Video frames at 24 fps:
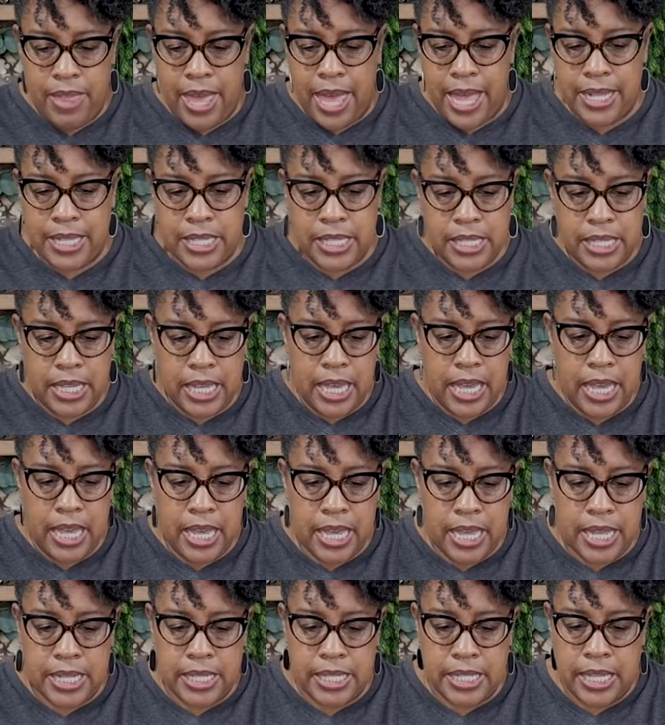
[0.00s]
That's
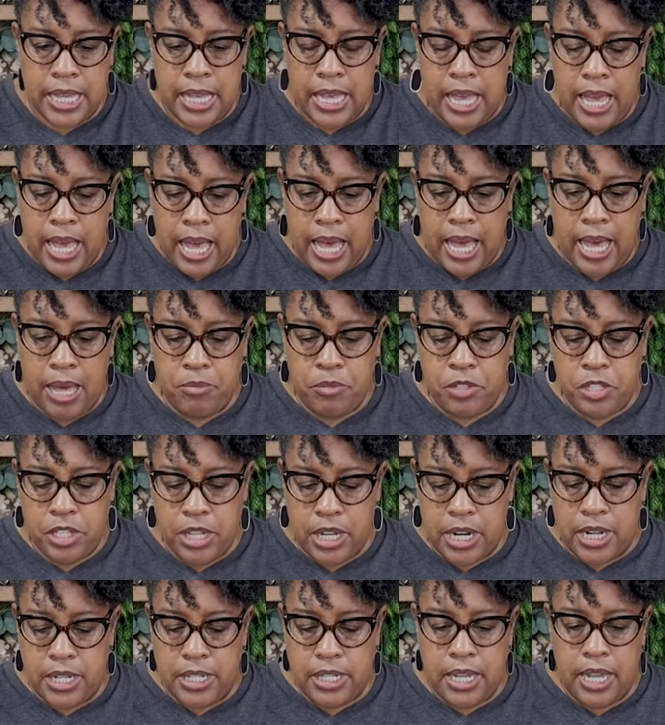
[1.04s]
it. I'm just
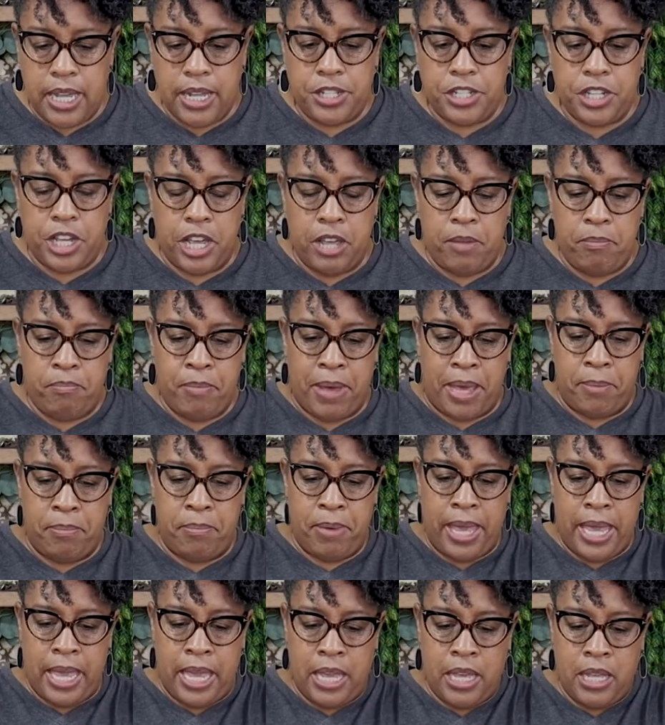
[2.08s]
going to touch up my
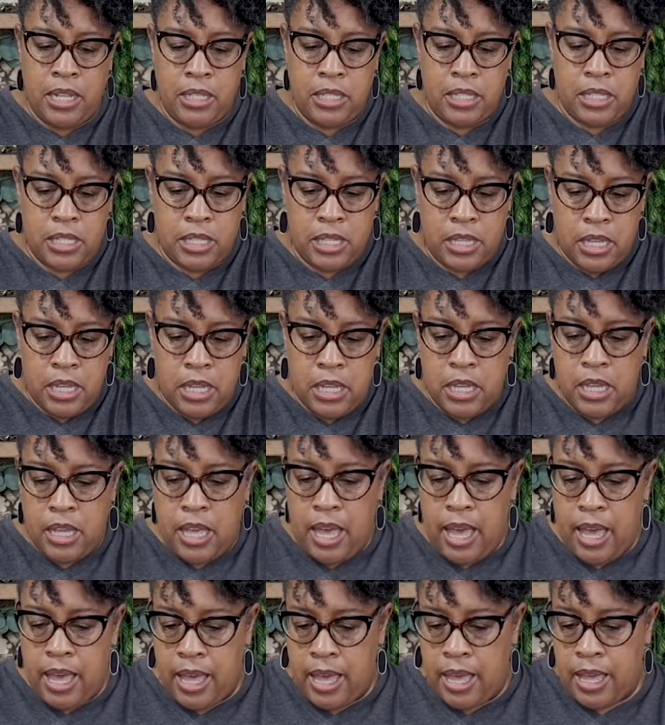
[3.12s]
paint
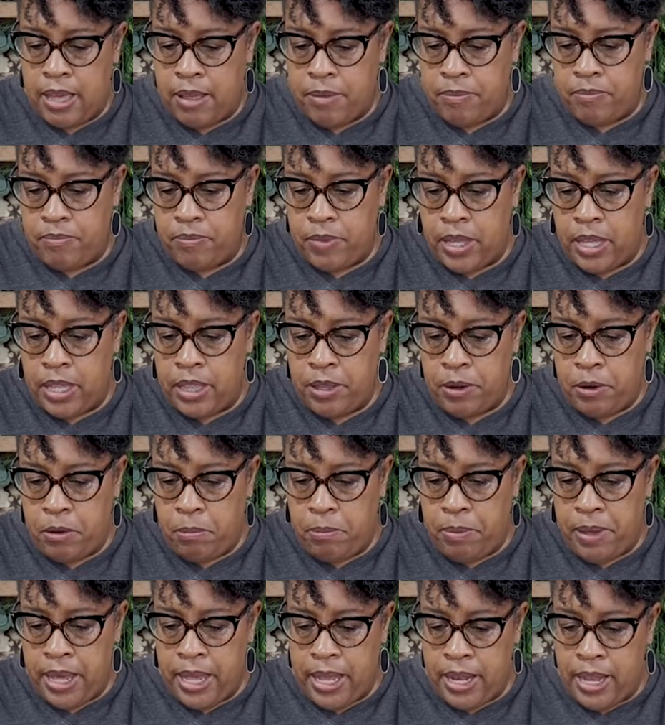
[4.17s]
a little
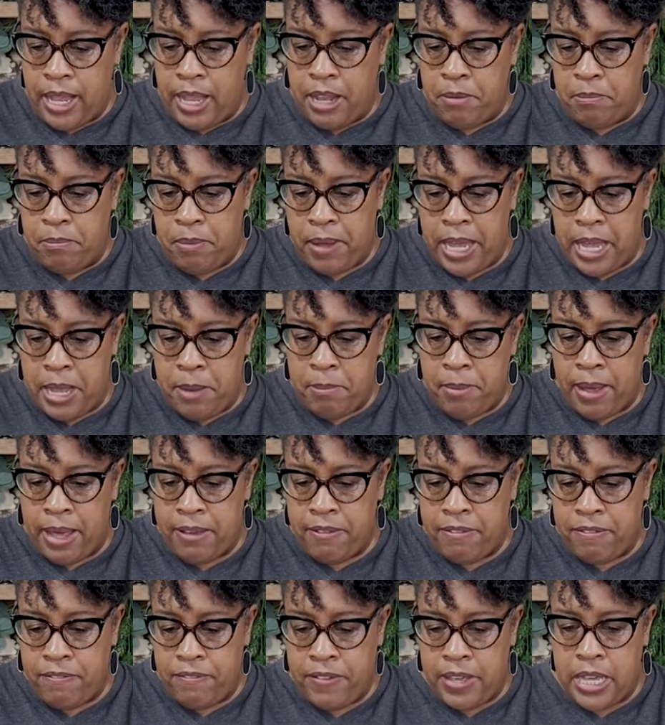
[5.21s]
bit and paint my
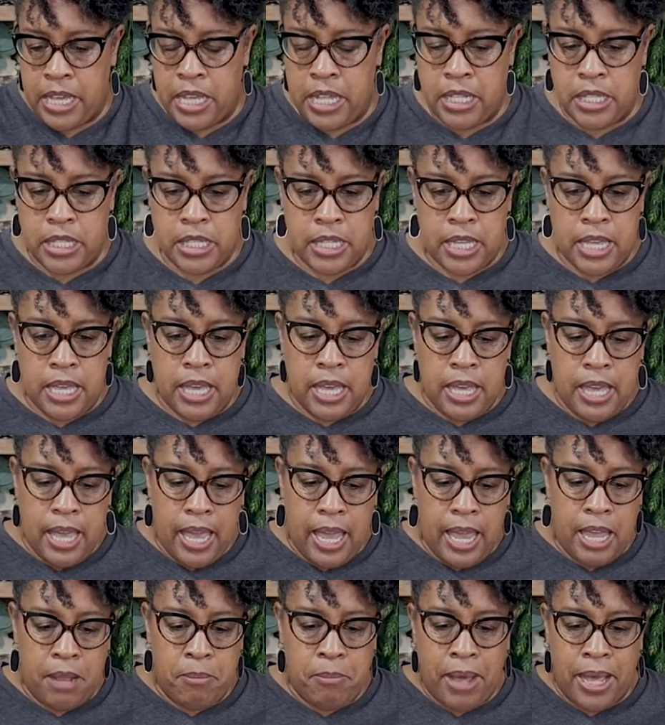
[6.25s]
feet,
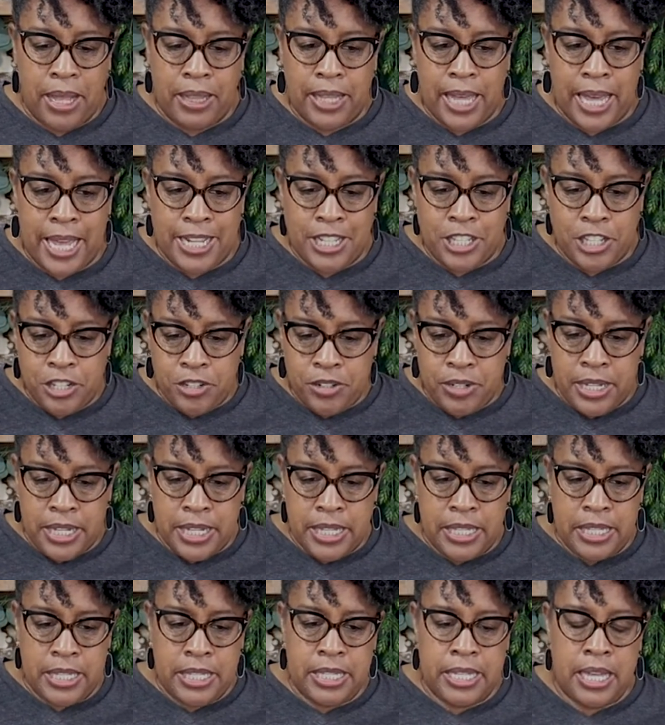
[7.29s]
and my lantern
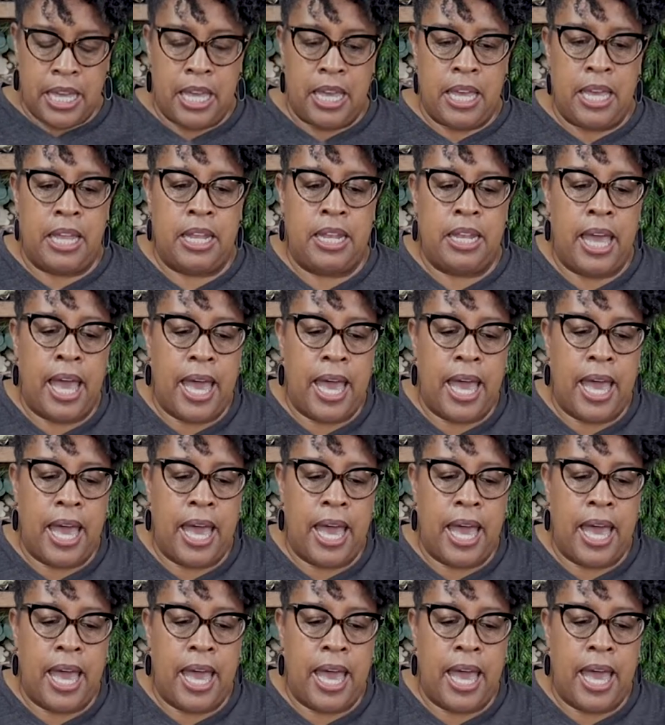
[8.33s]
is done.